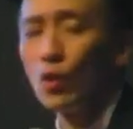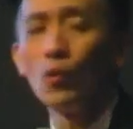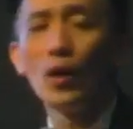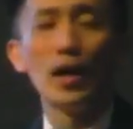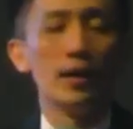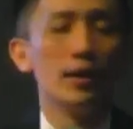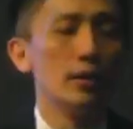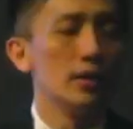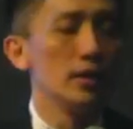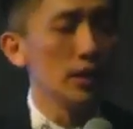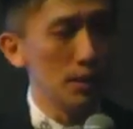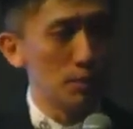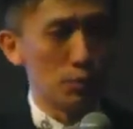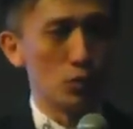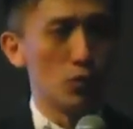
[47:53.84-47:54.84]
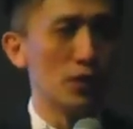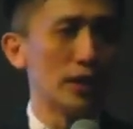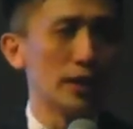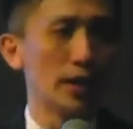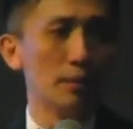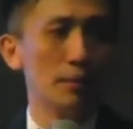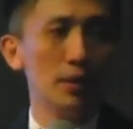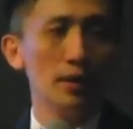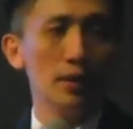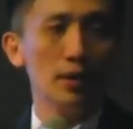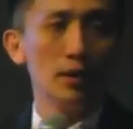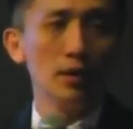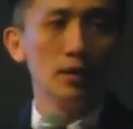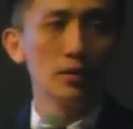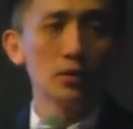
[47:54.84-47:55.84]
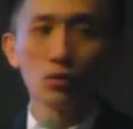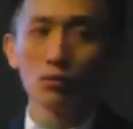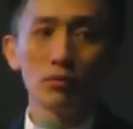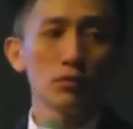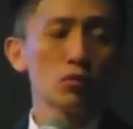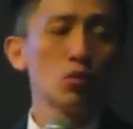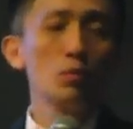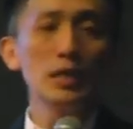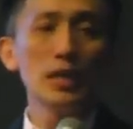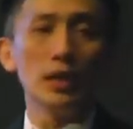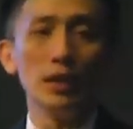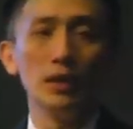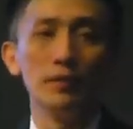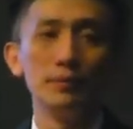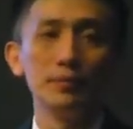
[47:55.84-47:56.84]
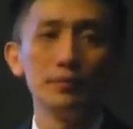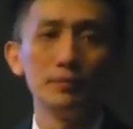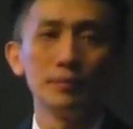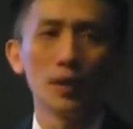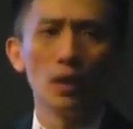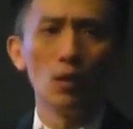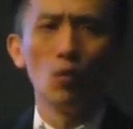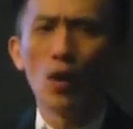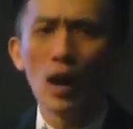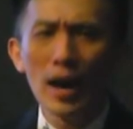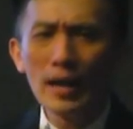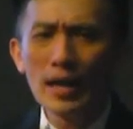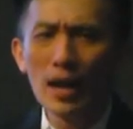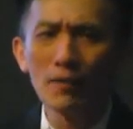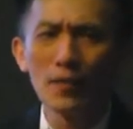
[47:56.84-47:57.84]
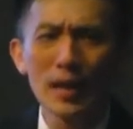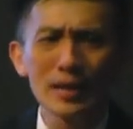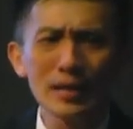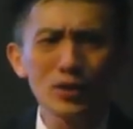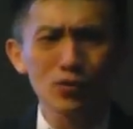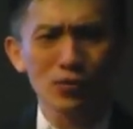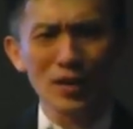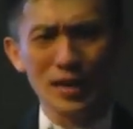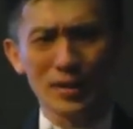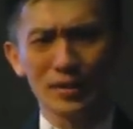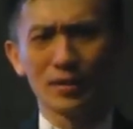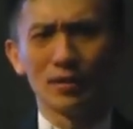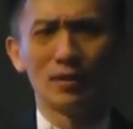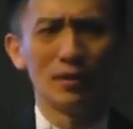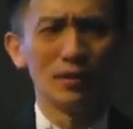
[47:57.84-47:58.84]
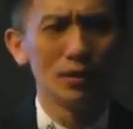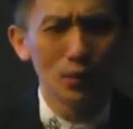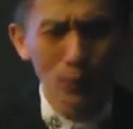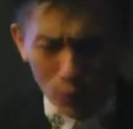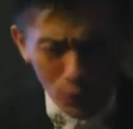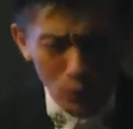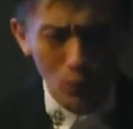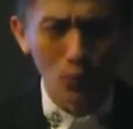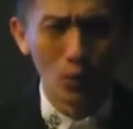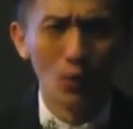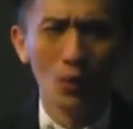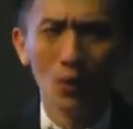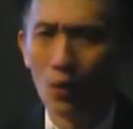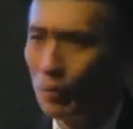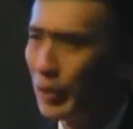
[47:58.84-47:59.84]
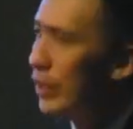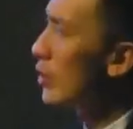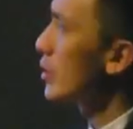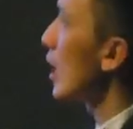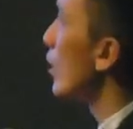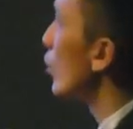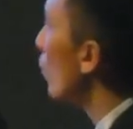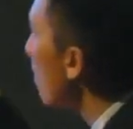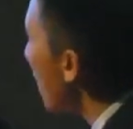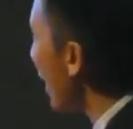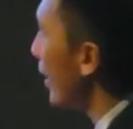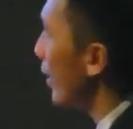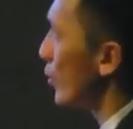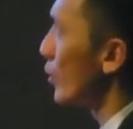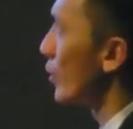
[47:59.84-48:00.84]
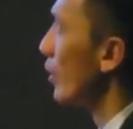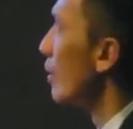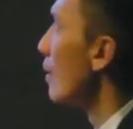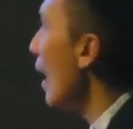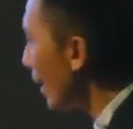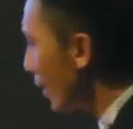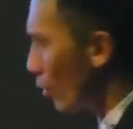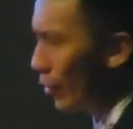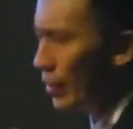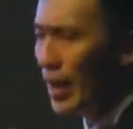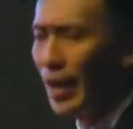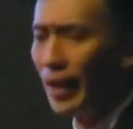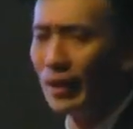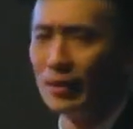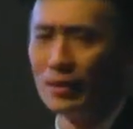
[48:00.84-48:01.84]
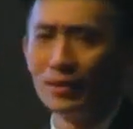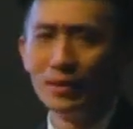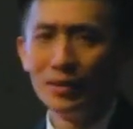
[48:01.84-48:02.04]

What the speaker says: on what? Improving them. So to me, will I have any stress? No. Because I don't manage. I connect.